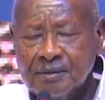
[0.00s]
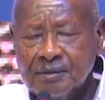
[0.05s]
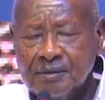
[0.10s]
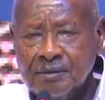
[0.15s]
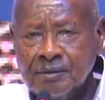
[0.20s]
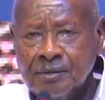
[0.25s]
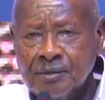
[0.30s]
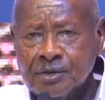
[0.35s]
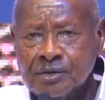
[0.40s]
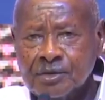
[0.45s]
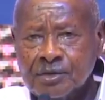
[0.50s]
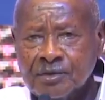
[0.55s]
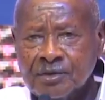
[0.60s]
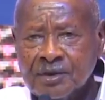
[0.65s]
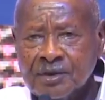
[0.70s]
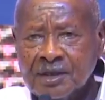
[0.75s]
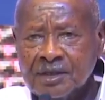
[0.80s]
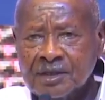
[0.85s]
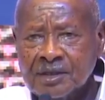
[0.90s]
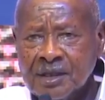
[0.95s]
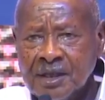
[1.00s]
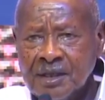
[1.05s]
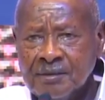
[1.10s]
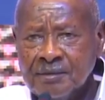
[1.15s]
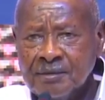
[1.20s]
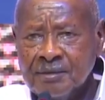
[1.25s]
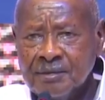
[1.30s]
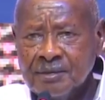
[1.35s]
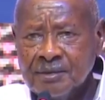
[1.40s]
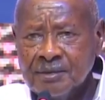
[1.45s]
Most of that
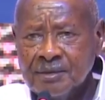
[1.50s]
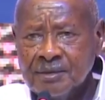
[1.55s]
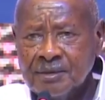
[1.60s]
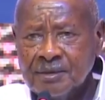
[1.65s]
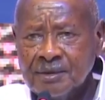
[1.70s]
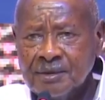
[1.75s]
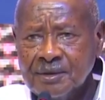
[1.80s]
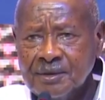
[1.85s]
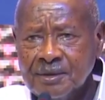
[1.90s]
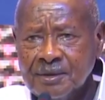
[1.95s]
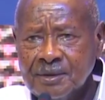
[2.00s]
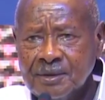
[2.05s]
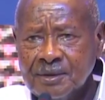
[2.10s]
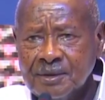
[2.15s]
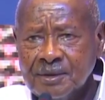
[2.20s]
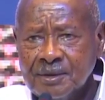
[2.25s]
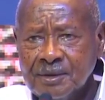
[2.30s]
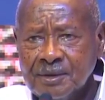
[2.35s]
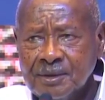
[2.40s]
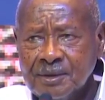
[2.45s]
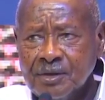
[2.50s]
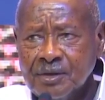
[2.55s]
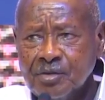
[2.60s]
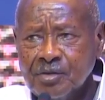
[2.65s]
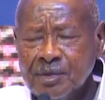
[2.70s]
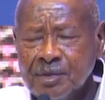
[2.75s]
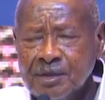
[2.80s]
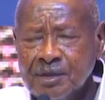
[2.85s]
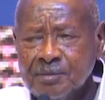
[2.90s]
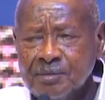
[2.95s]
time, the
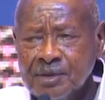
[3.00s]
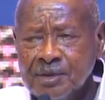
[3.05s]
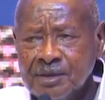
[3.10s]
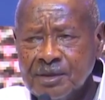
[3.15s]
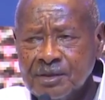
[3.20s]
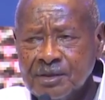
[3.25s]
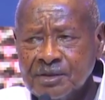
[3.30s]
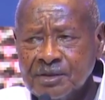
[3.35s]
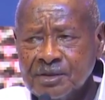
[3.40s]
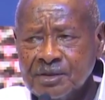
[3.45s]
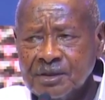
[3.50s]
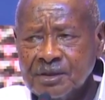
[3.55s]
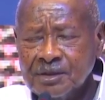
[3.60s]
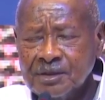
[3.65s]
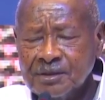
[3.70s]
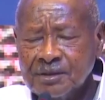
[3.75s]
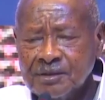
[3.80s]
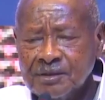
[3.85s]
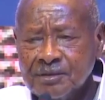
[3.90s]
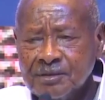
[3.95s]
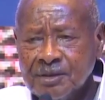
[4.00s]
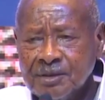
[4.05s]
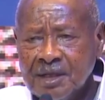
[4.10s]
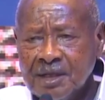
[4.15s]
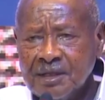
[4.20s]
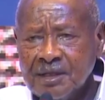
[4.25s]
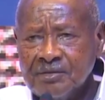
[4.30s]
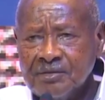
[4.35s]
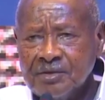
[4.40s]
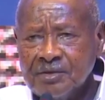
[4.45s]
human beings were
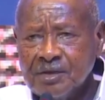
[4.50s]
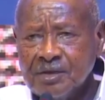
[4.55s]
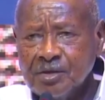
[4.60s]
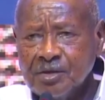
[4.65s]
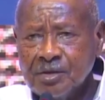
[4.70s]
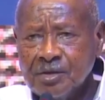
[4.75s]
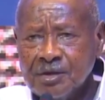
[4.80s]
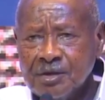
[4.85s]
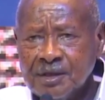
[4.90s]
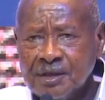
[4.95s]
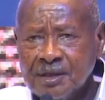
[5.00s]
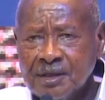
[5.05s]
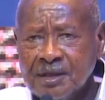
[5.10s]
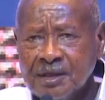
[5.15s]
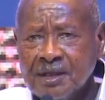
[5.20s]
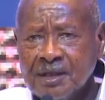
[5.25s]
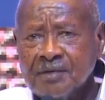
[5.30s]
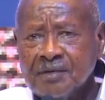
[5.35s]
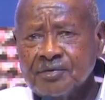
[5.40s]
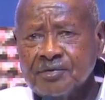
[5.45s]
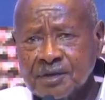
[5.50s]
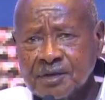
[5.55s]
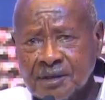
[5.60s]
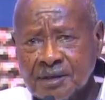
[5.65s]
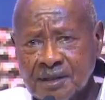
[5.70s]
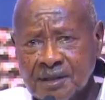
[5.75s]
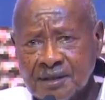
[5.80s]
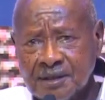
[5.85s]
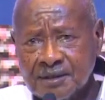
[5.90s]
living only in Africa.